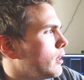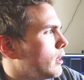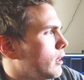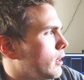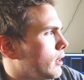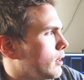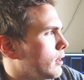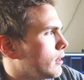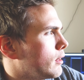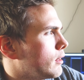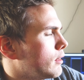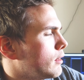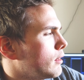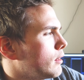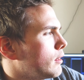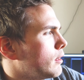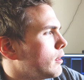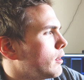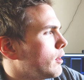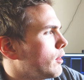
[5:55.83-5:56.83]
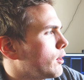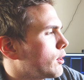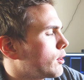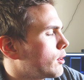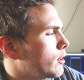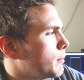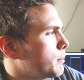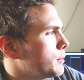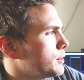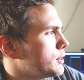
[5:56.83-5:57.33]
and the
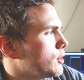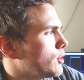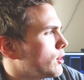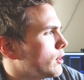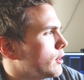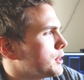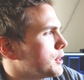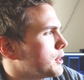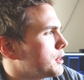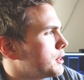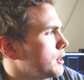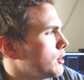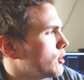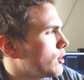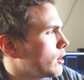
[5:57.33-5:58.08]
current position is a C